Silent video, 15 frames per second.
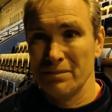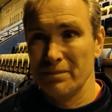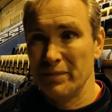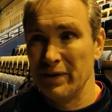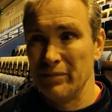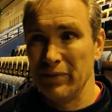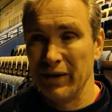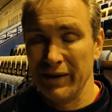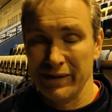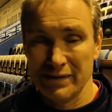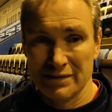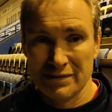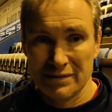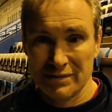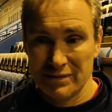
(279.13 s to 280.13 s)
big
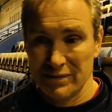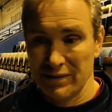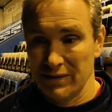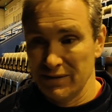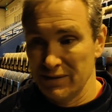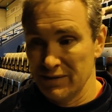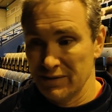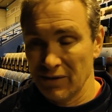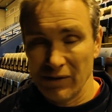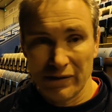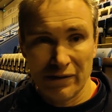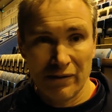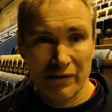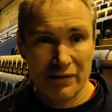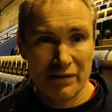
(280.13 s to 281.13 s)
players
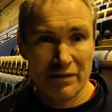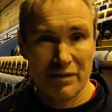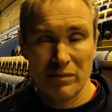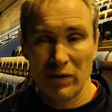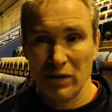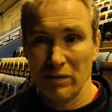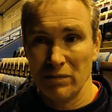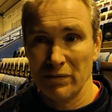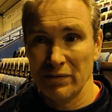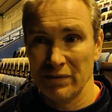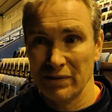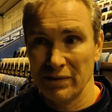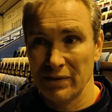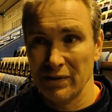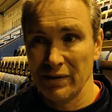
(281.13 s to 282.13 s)
sidelined at the moment.
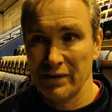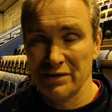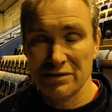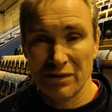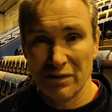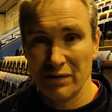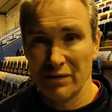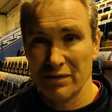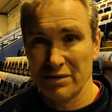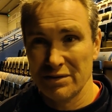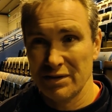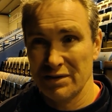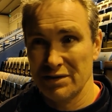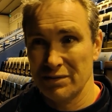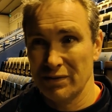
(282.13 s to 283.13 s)
It's not a good
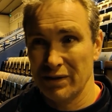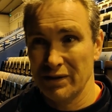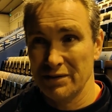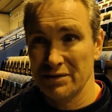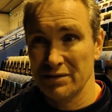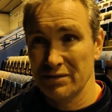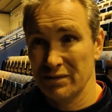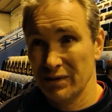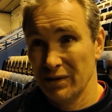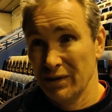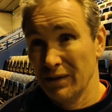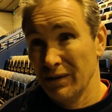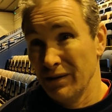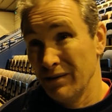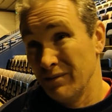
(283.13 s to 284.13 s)
situation.
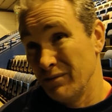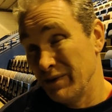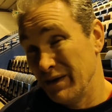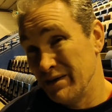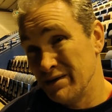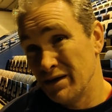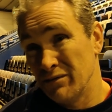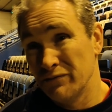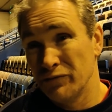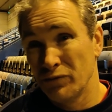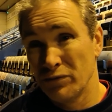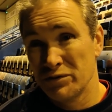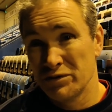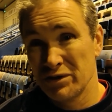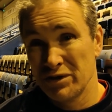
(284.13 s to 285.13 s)
Is it
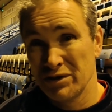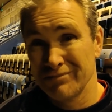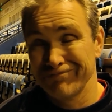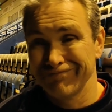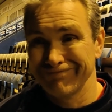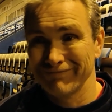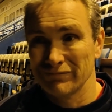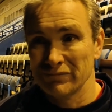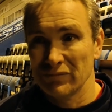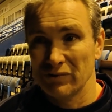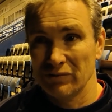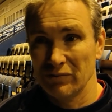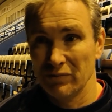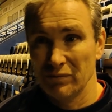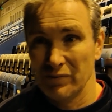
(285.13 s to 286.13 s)
unfortunate?
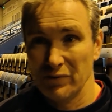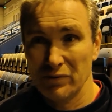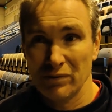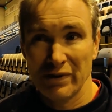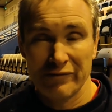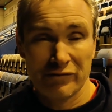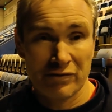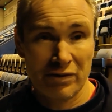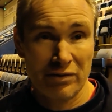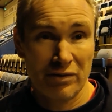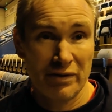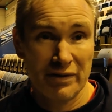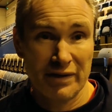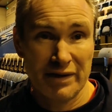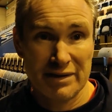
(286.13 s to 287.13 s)
We'd all have our
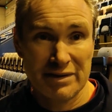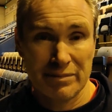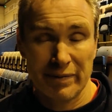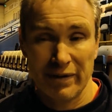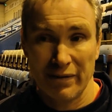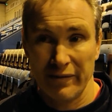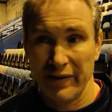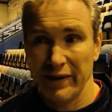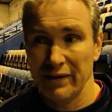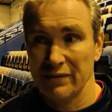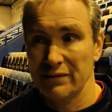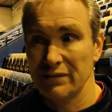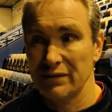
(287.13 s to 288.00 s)
own ideas about that.